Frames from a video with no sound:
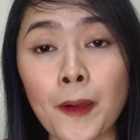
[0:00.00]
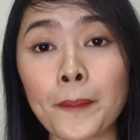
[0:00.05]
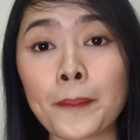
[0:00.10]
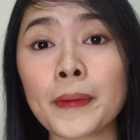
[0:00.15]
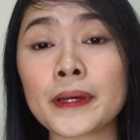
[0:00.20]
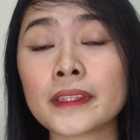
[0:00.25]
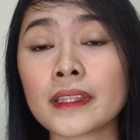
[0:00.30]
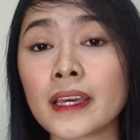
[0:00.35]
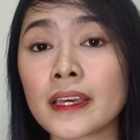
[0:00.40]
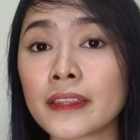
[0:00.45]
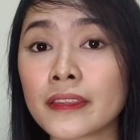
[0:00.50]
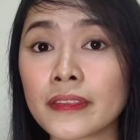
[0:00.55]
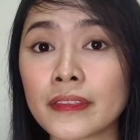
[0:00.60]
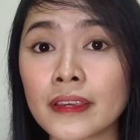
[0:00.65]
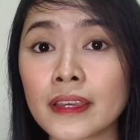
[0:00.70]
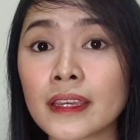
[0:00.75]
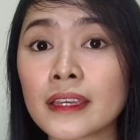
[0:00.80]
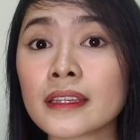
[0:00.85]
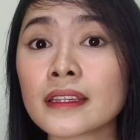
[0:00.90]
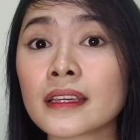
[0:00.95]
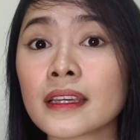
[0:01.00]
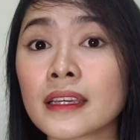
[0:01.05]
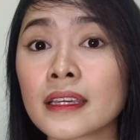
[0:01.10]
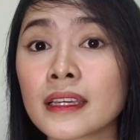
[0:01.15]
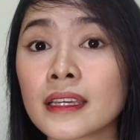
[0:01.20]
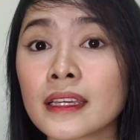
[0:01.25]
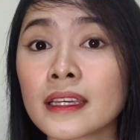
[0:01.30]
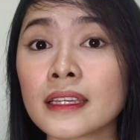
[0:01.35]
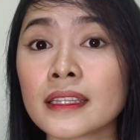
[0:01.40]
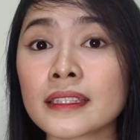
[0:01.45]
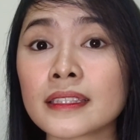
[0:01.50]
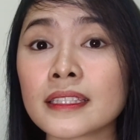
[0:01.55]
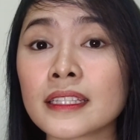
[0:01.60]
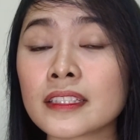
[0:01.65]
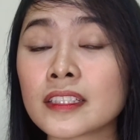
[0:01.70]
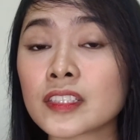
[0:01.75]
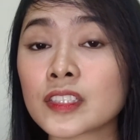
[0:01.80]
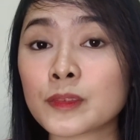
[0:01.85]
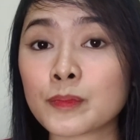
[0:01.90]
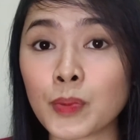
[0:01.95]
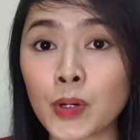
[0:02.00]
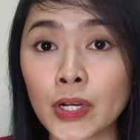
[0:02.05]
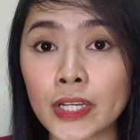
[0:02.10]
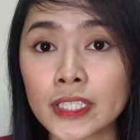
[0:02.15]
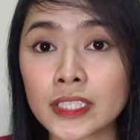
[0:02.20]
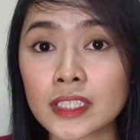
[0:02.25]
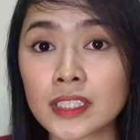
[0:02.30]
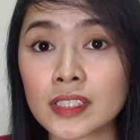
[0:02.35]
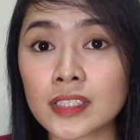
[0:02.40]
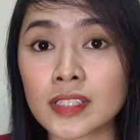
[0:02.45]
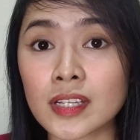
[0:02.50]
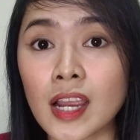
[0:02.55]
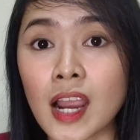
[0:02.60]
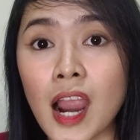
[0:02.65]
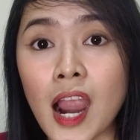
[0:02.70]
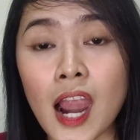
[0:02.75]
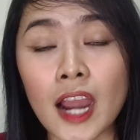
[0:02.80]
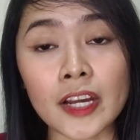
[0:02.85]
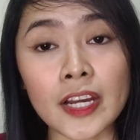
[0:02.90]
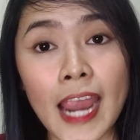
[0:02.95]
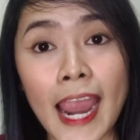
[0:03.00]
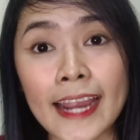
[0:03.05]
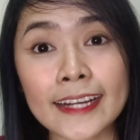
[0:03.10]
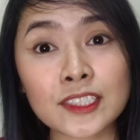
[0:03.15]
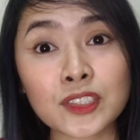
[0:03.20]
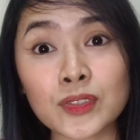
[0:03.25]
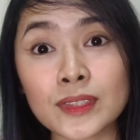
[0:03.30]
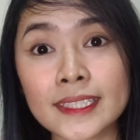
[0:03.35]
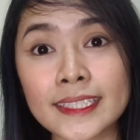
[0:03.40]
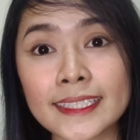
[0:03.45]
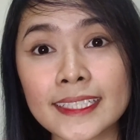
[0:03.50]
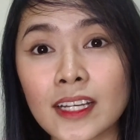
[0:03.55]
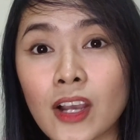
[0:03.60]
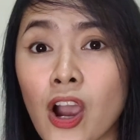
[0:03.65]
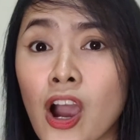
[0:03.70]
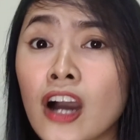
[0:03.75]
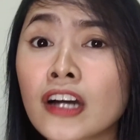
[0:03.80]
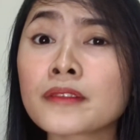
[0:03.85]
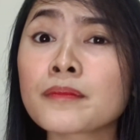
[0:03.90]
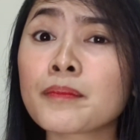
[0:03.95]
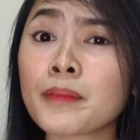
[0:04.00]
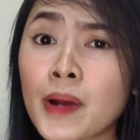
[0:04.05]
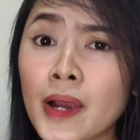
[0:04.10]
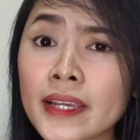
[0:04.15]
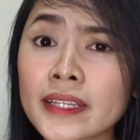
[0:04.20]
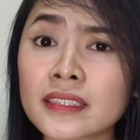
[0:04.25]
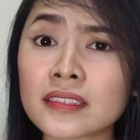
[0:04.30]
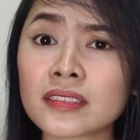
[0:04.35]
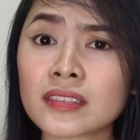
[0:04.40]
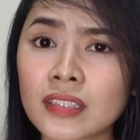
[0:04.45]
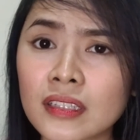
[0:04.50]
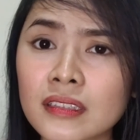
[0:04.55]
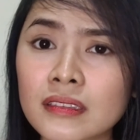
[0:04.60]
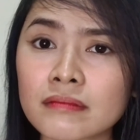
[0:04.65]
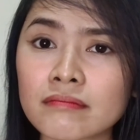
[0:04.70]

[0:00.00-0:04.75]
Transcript: but I think that his points are actually on point.